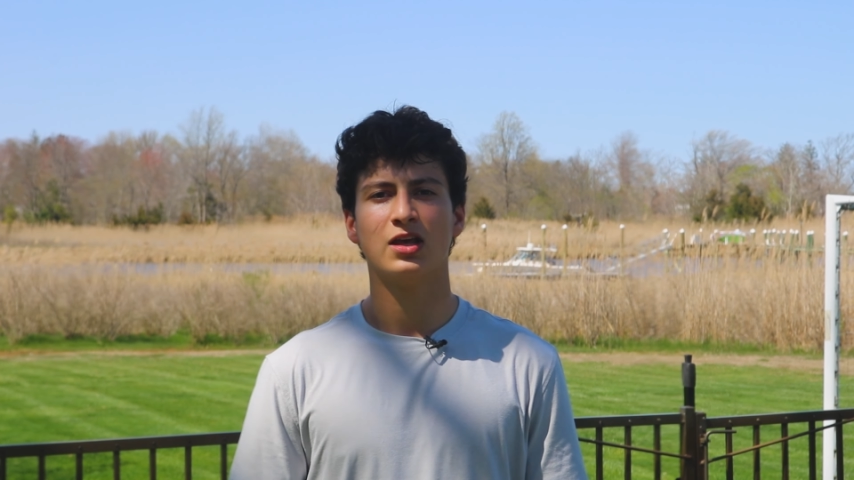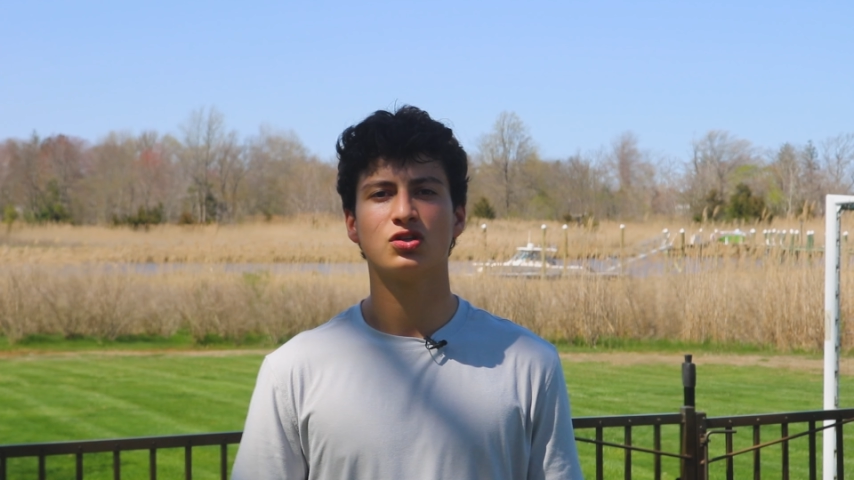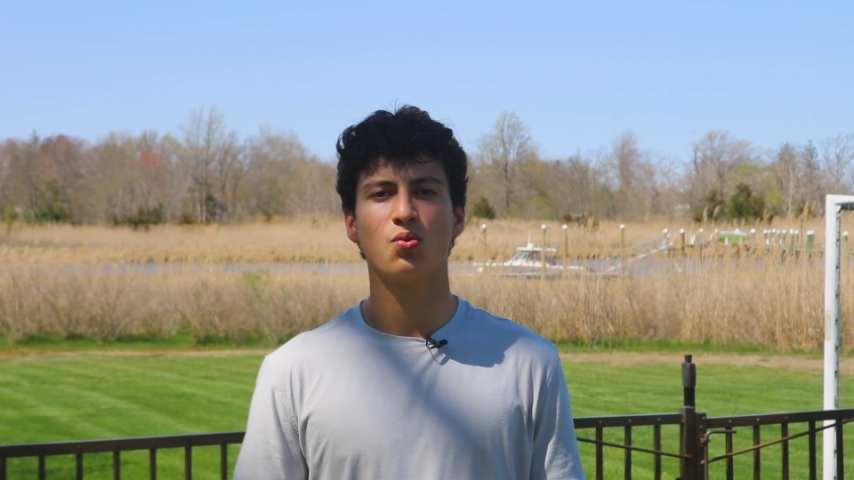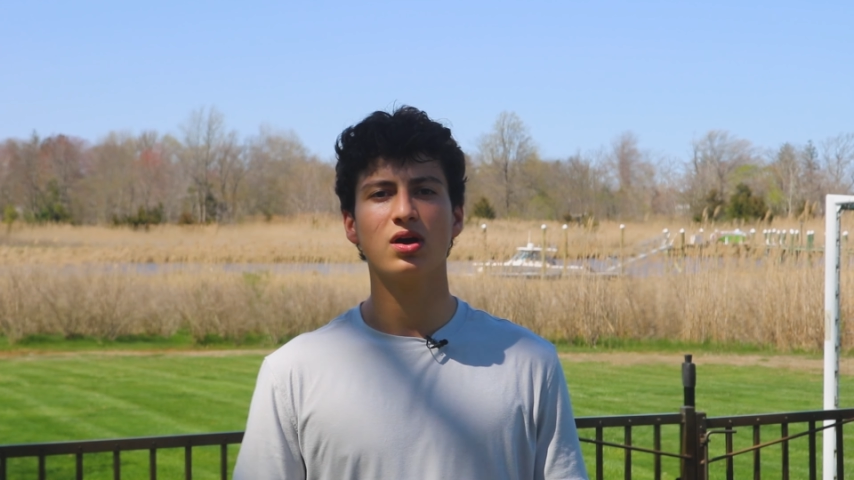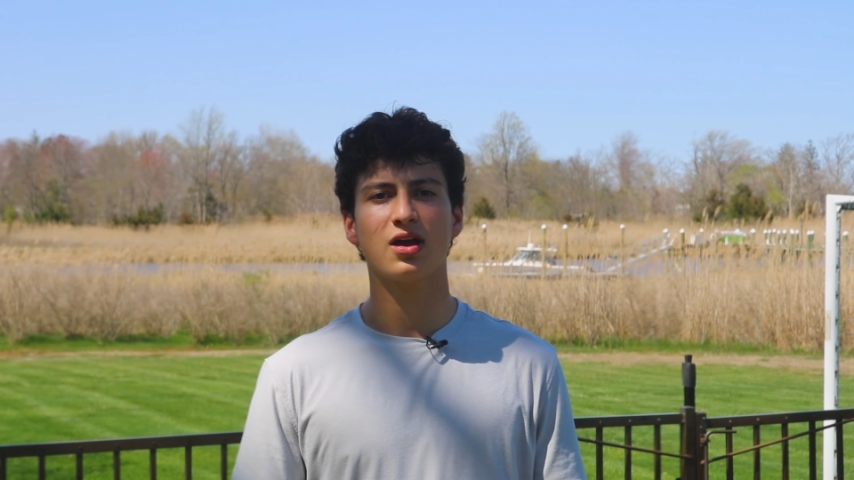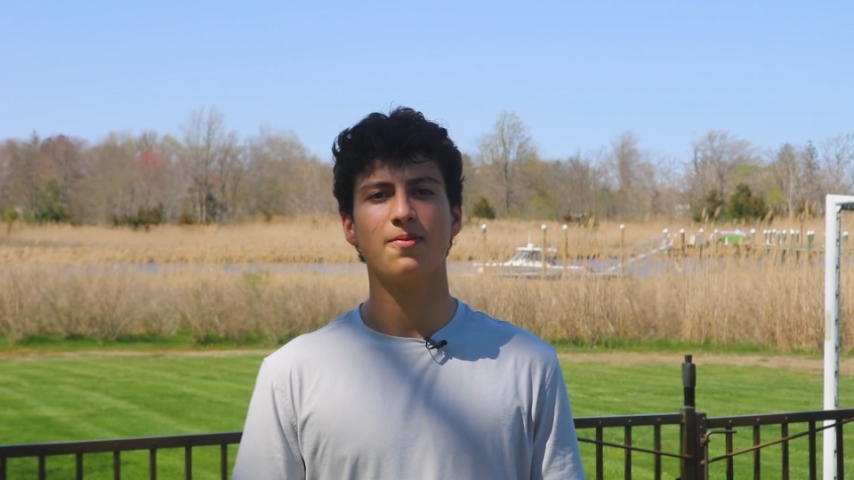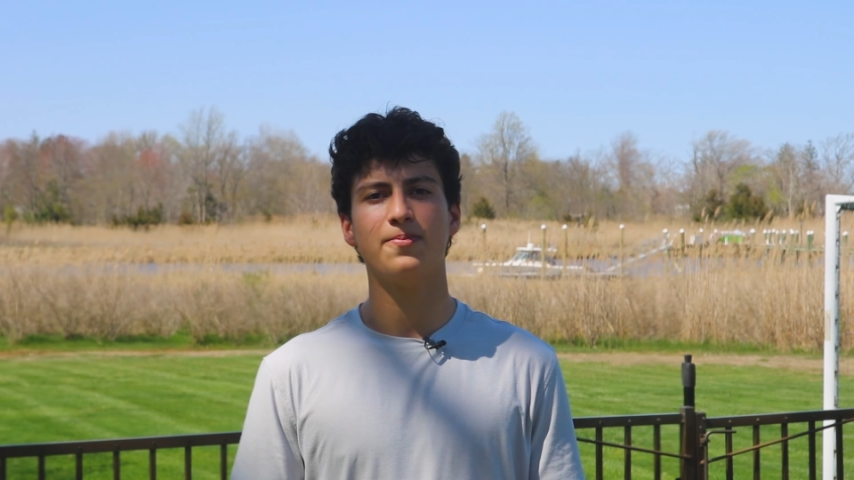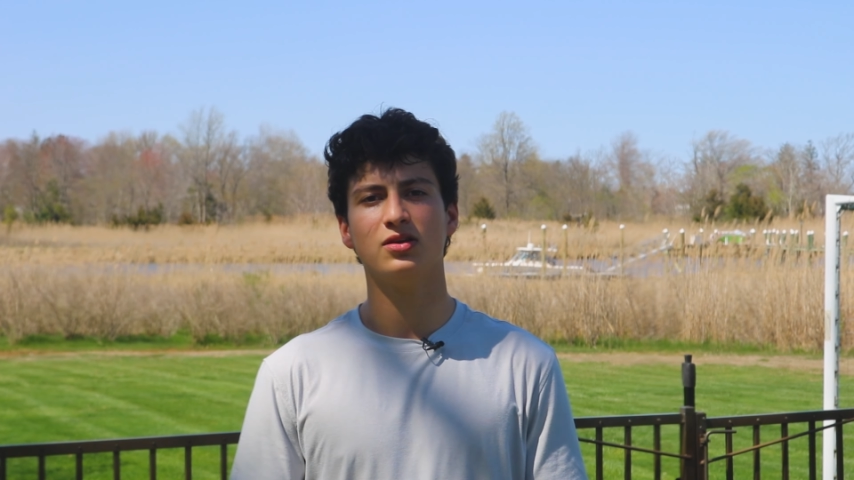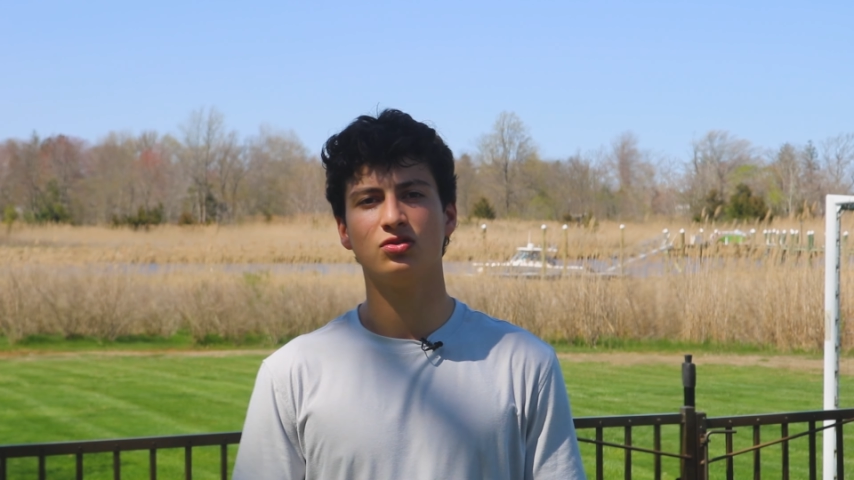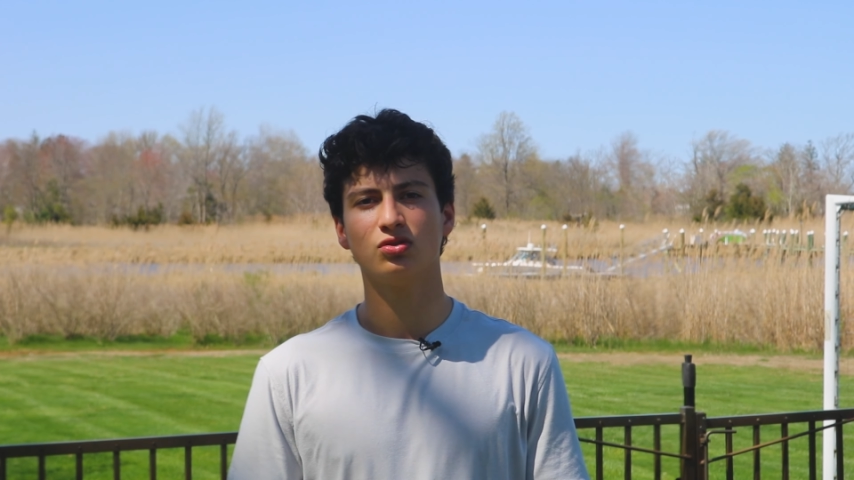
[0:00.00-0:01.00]
So what
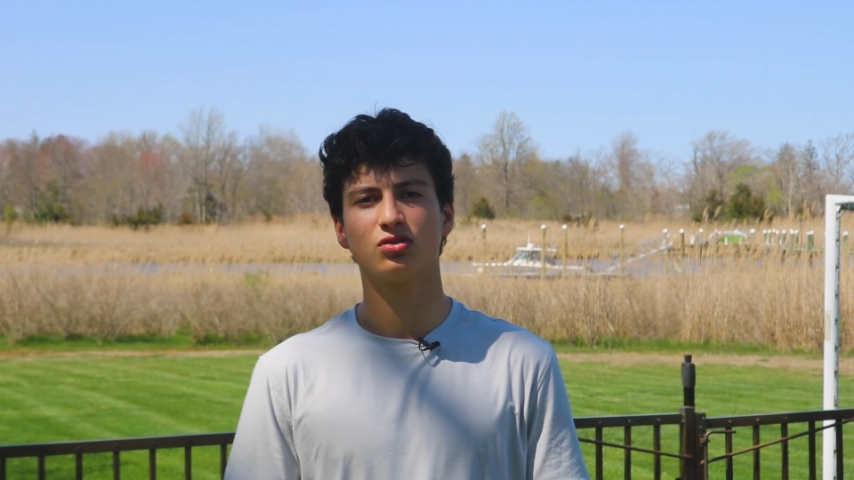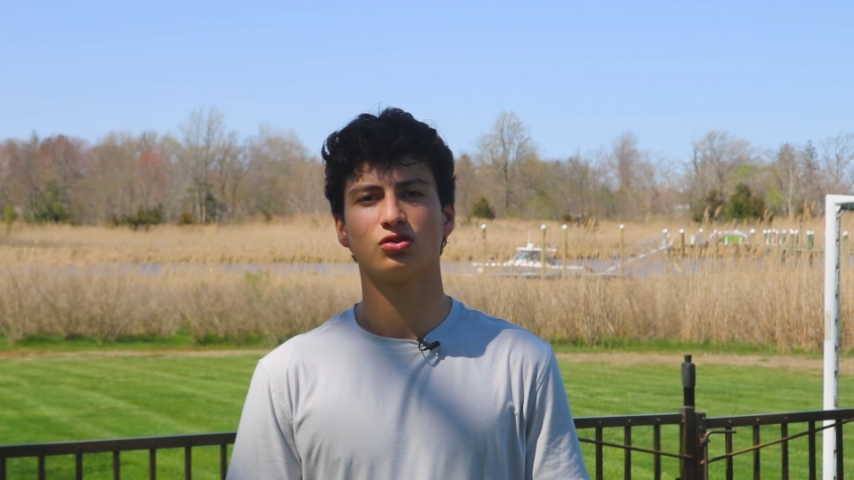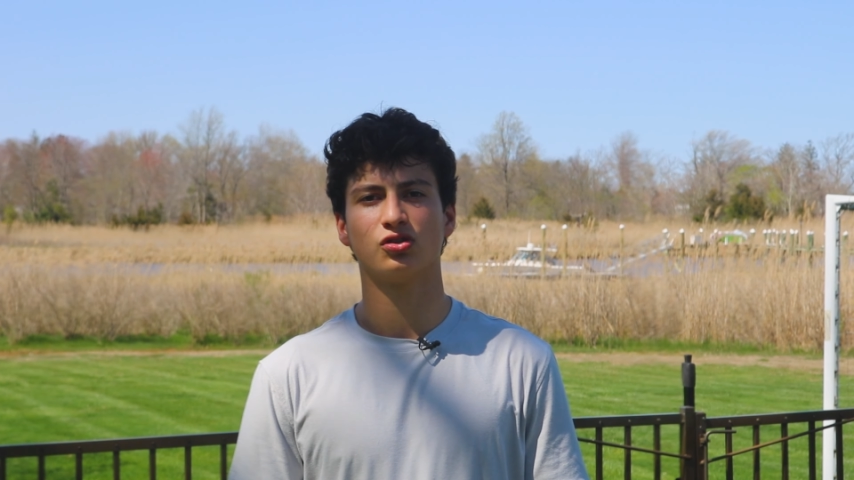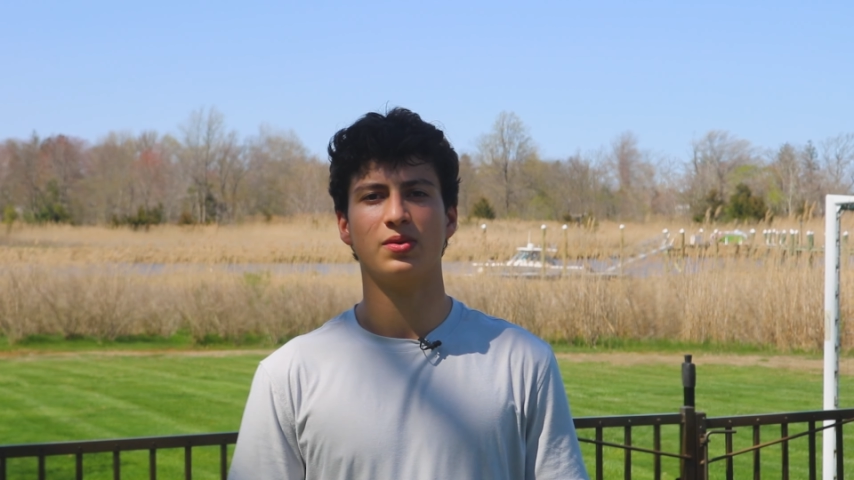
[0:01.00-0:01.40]
companies use social